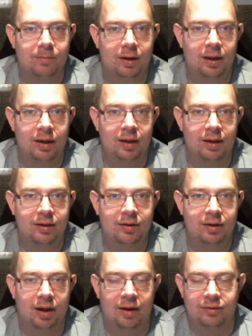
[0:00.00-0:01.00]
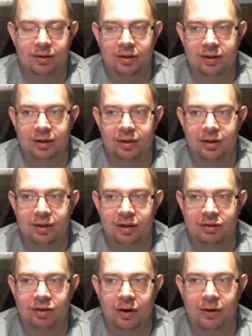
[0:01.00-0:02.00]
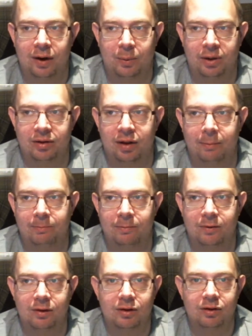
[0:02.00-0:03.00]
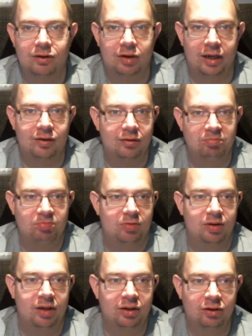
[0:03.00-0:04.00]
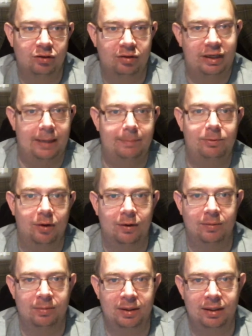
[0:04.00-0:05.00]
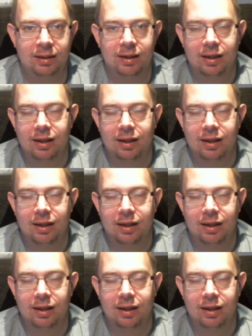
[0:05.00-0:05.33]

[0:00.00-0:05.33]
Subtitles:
And after the disco, I went and checked. They just skipped on me,